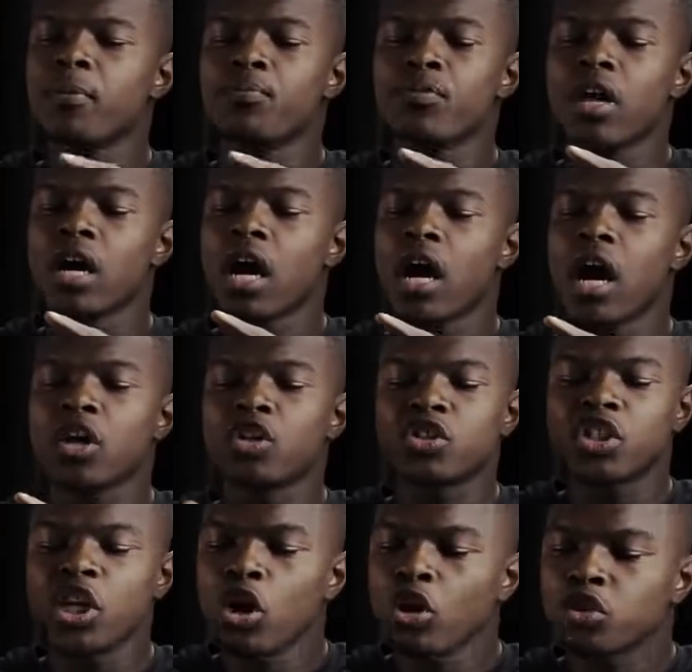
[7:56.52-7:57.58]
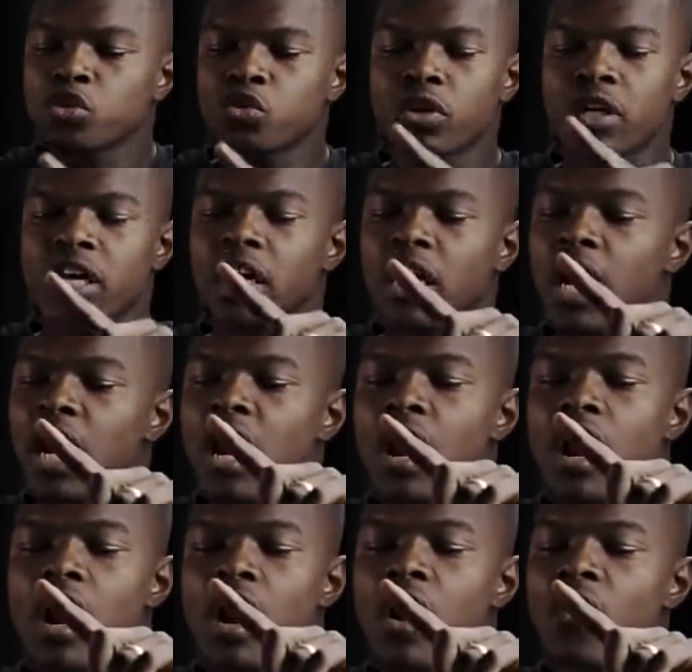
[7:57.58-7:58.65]
People, uh, adultery,
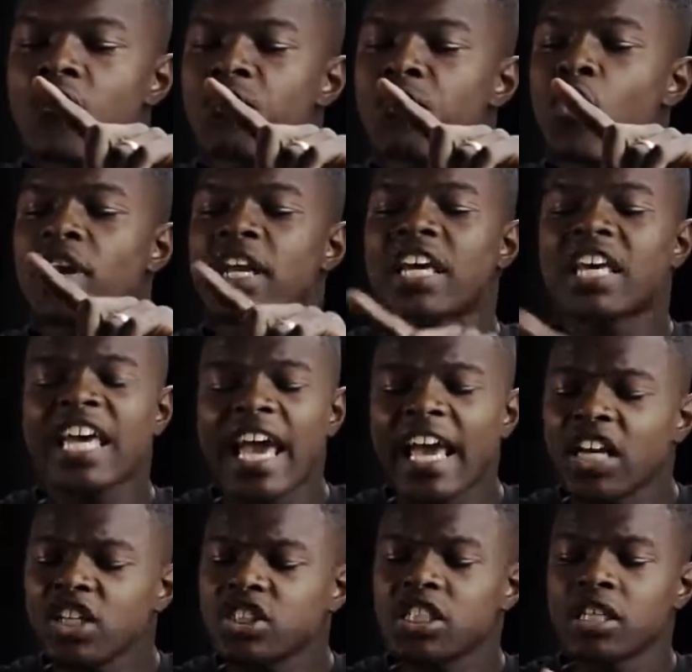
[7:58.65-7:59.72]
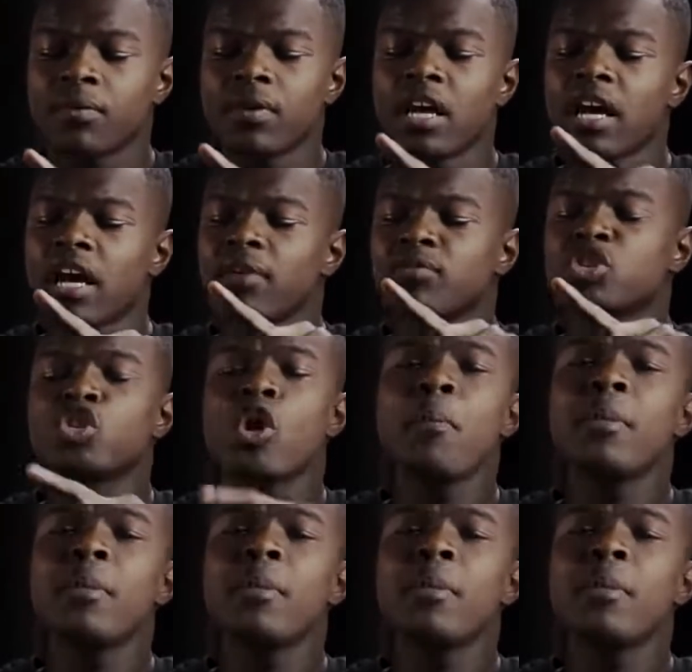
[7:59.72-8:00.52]
uh, uh, uh fornication, uh,